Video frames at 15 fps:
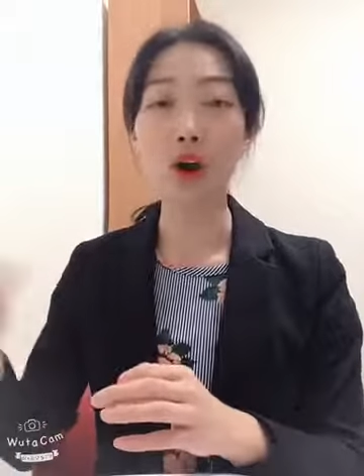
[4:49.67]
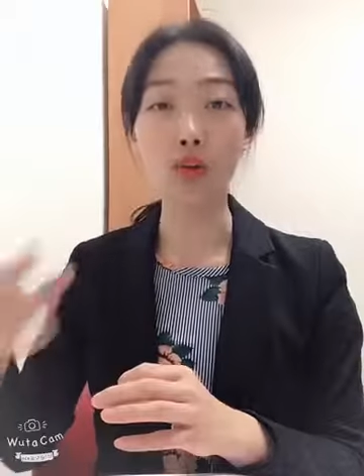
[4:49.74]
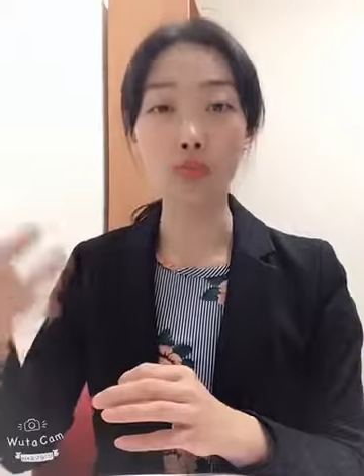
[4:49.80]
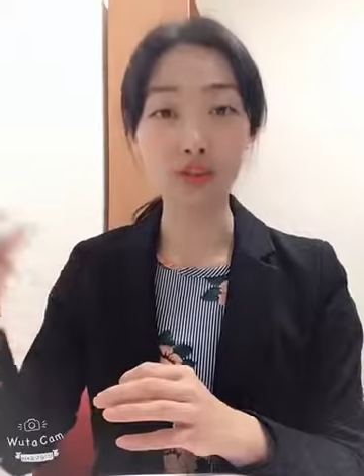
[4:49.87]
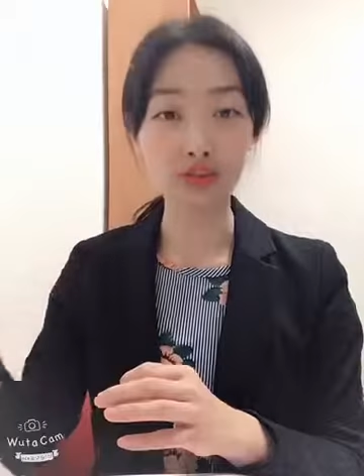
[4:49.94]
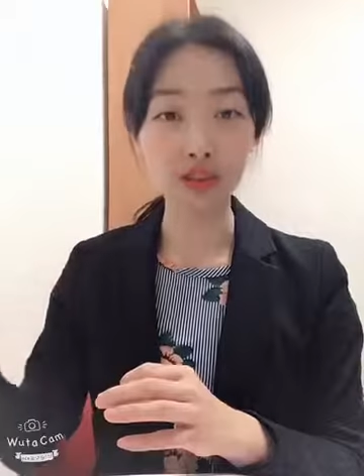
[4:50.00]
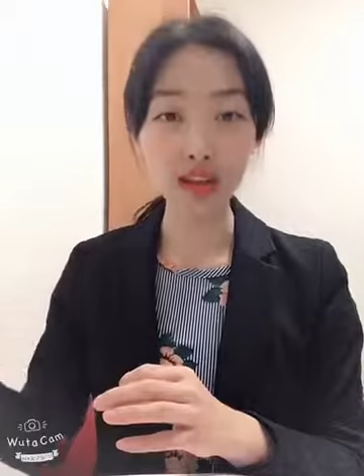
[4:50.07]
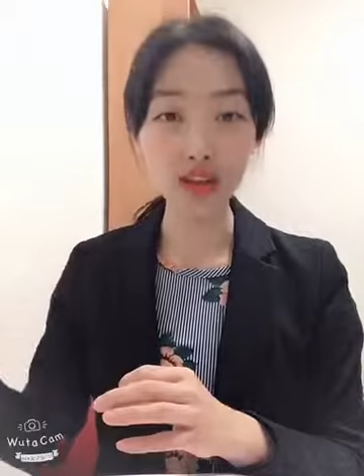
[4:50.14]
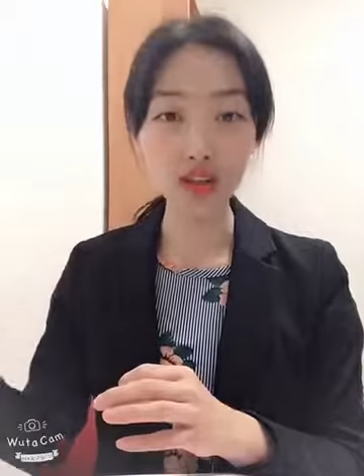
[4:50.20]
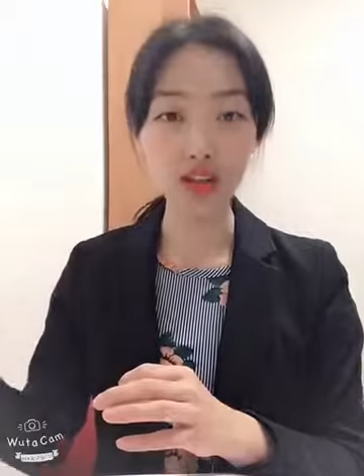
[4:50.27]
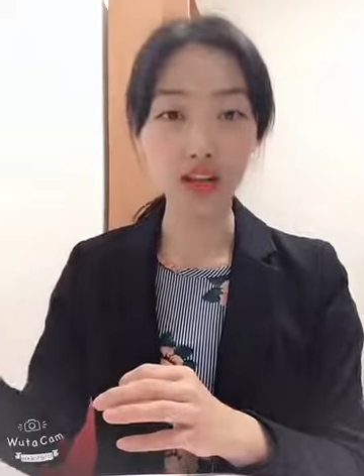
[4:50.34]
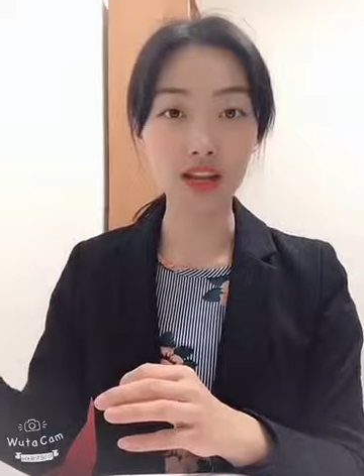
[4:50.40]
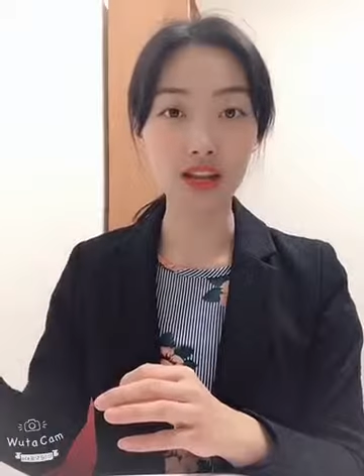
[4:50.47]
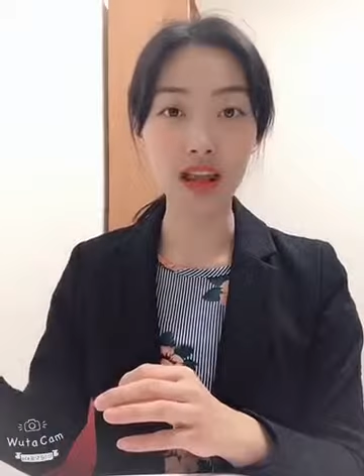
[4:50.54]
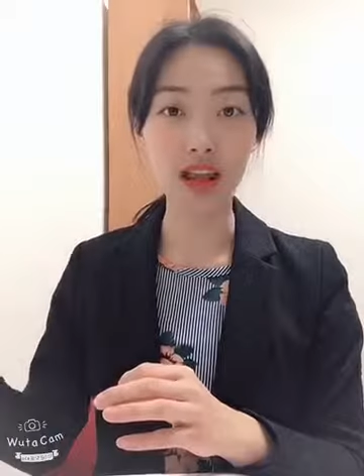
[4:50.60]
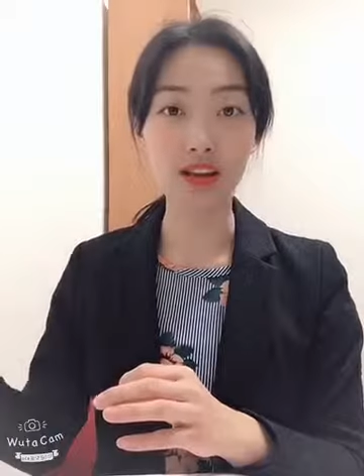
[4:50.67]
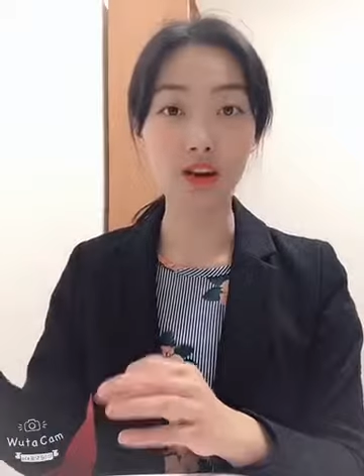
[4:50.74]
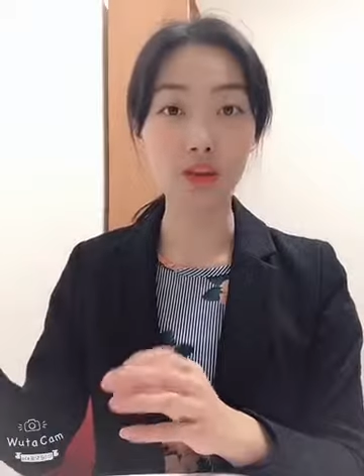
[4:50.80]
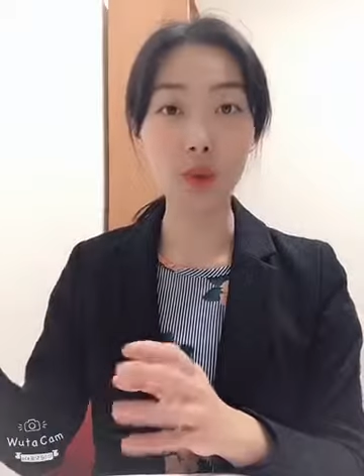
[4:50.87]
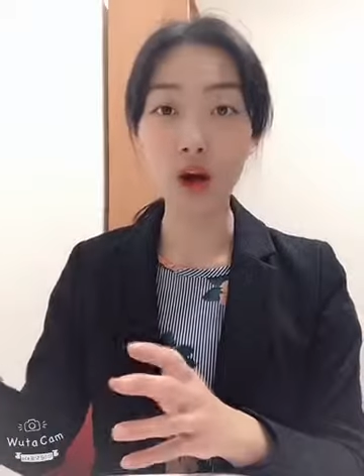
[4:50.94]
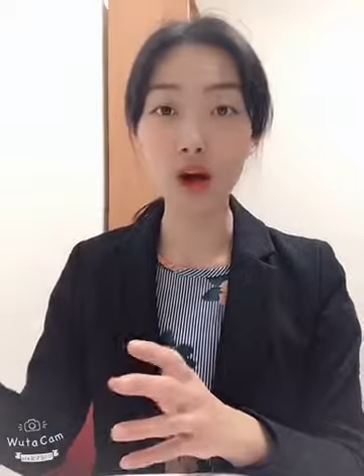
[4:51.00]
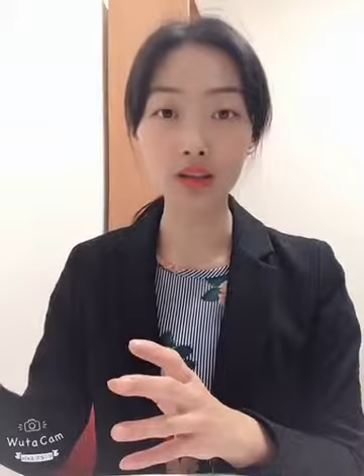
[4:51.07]
observation and
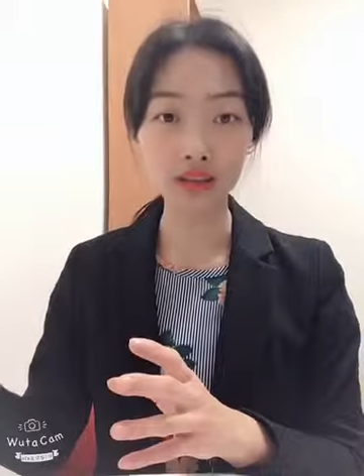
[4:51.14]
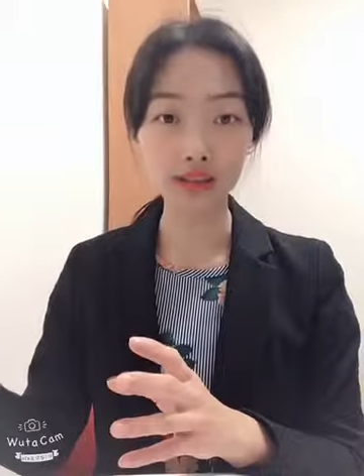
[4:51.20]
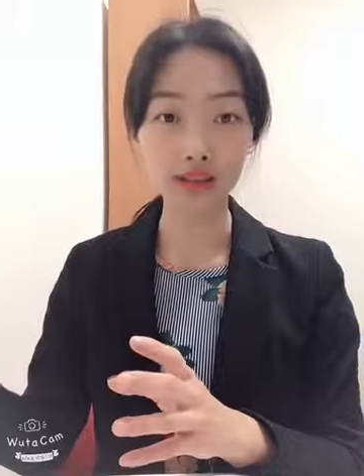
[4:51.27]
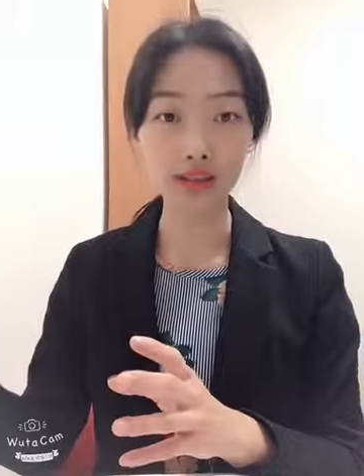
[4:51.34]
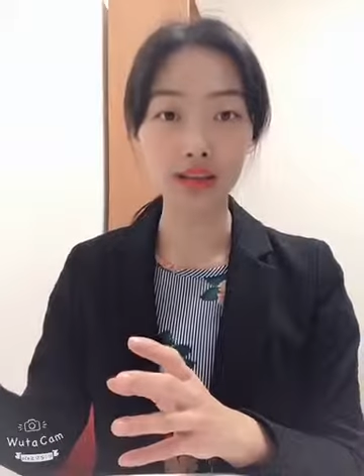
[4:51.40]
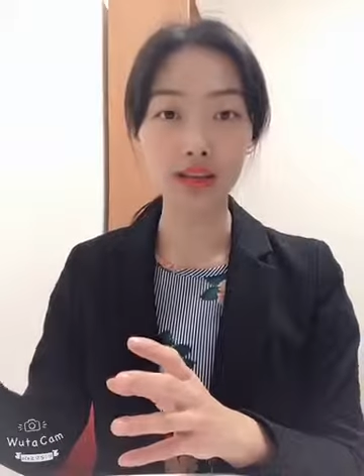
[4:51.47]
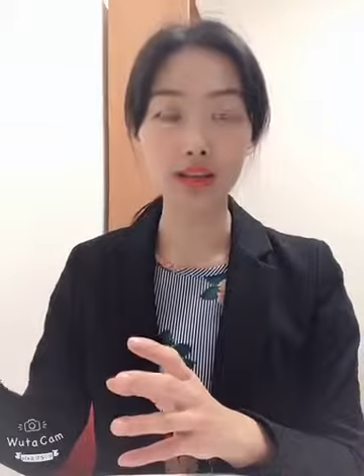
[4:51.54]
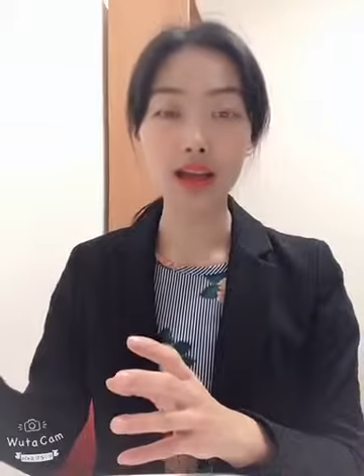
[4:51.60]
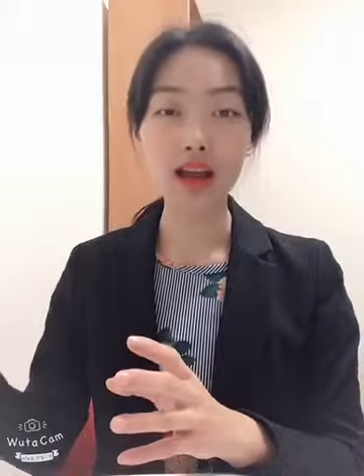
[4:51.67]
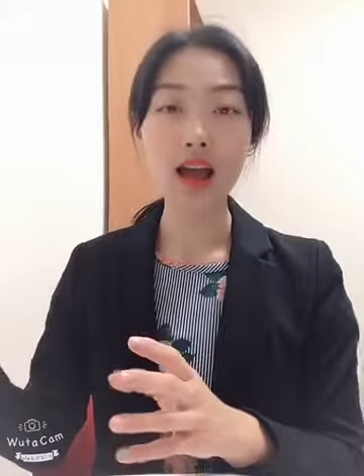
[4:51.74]
our policy,